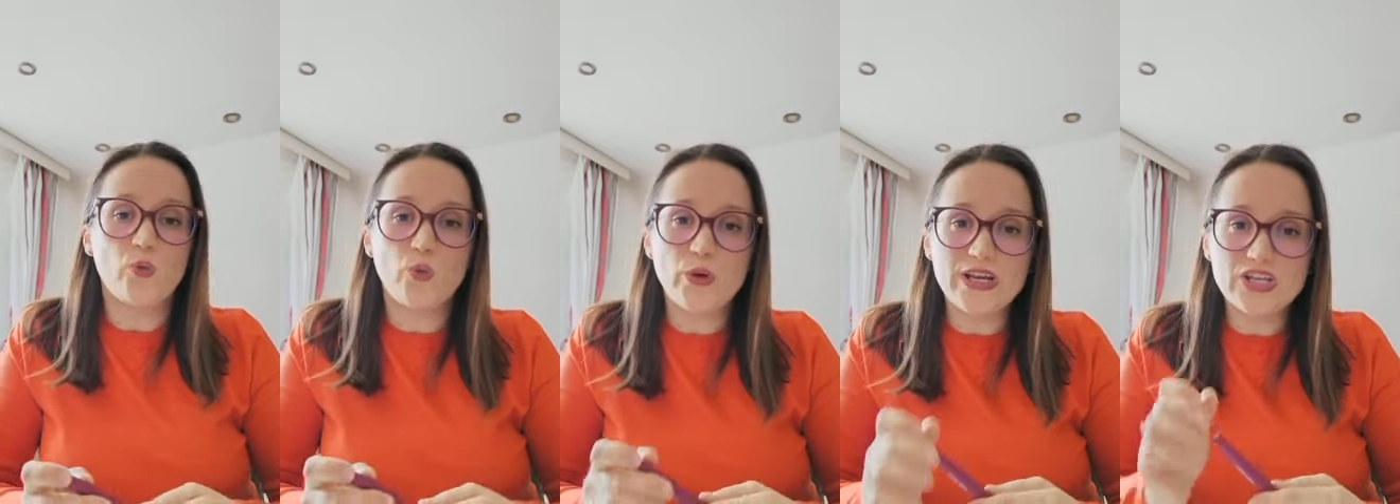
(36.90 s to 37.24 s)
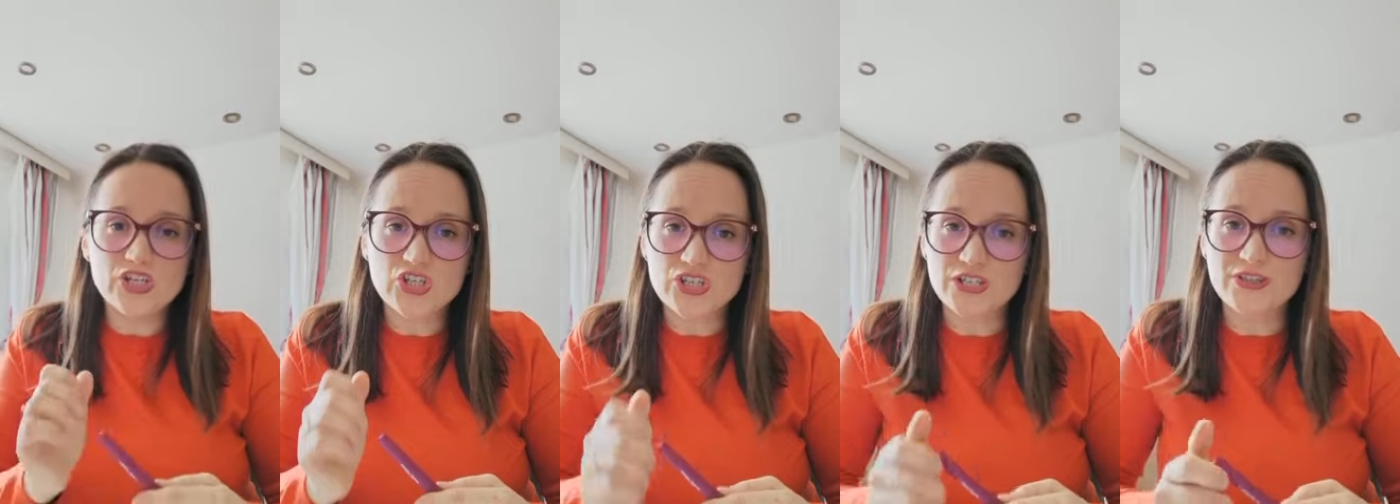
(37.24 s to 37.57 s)
We
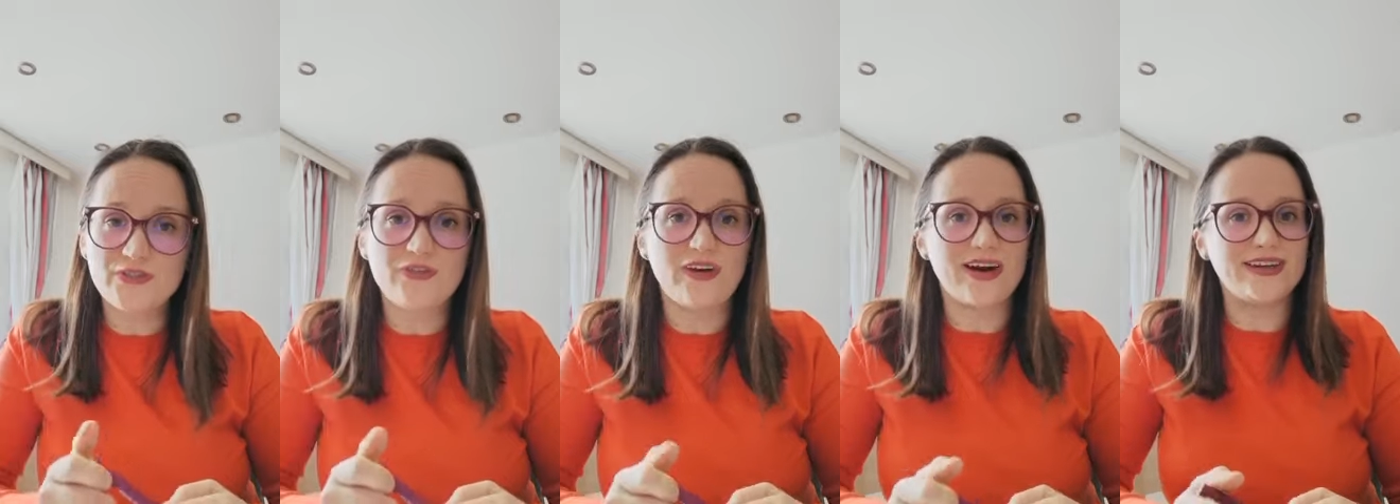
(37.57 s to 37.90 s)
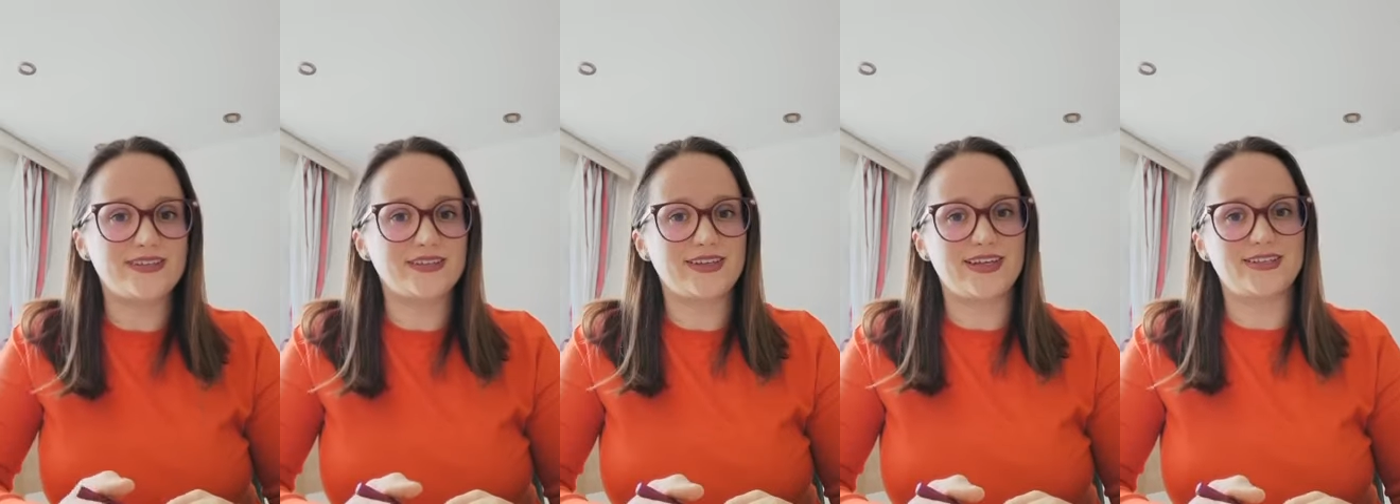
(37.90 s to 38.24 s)
should
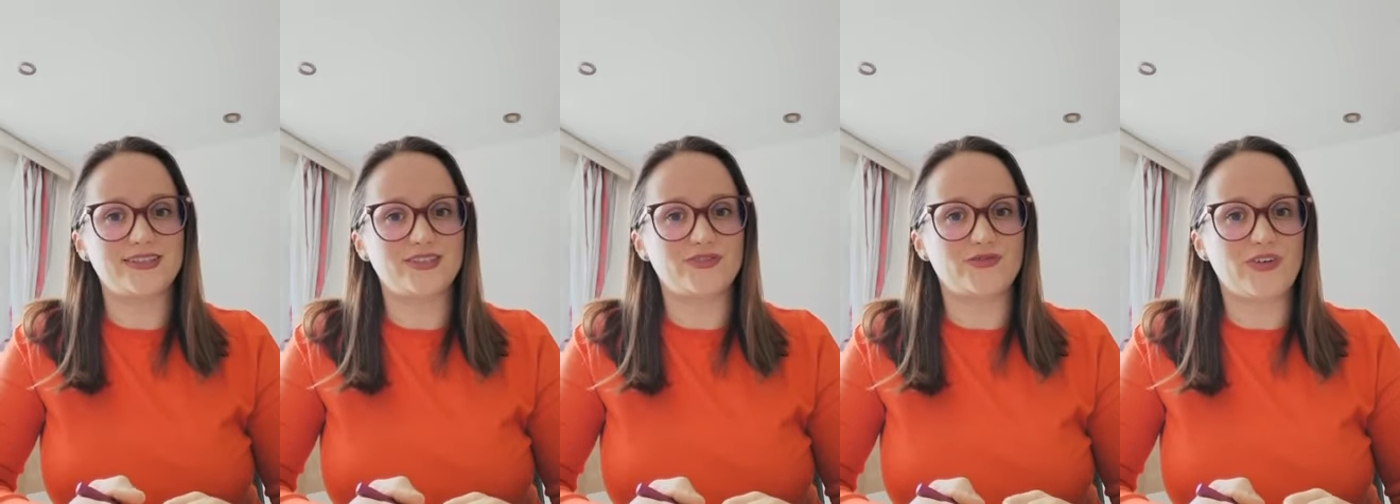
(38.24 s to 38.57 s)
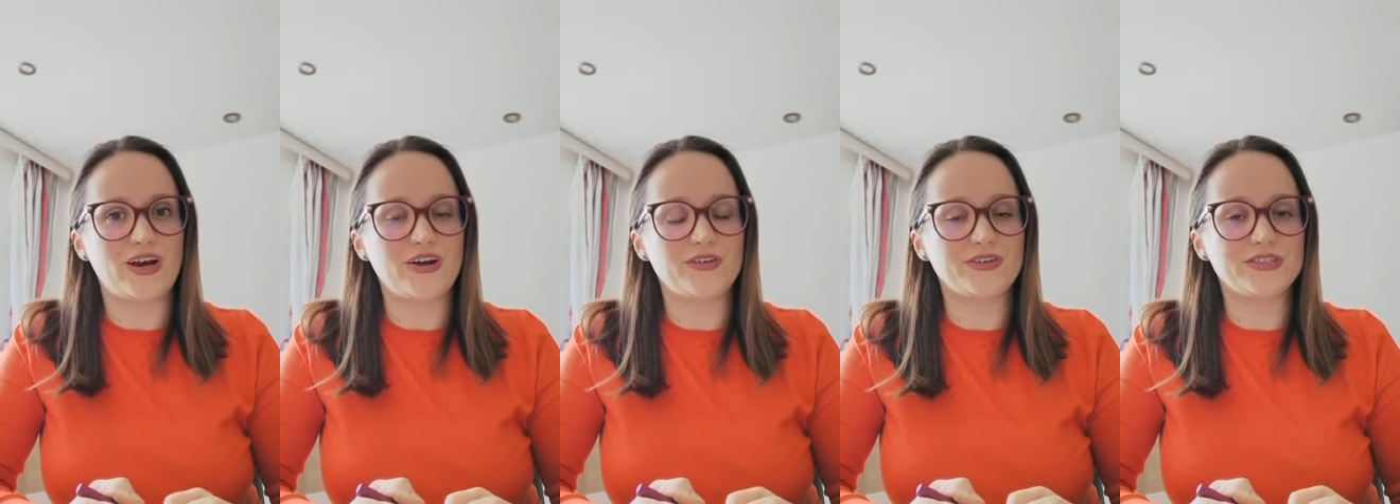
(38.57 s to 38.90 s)
fight against this
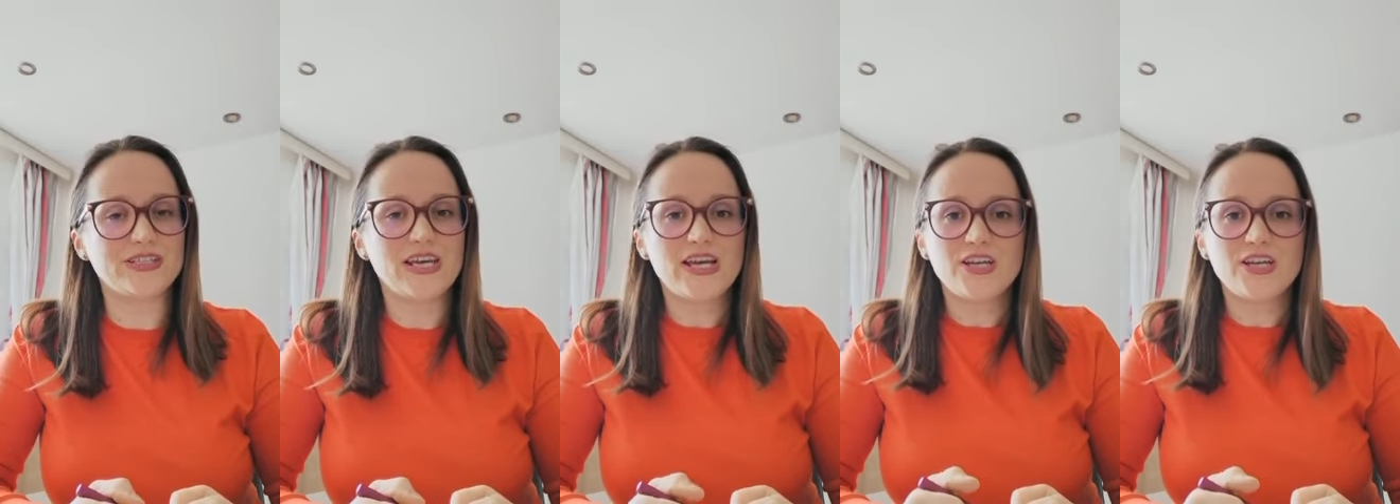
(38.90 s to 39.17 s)
virus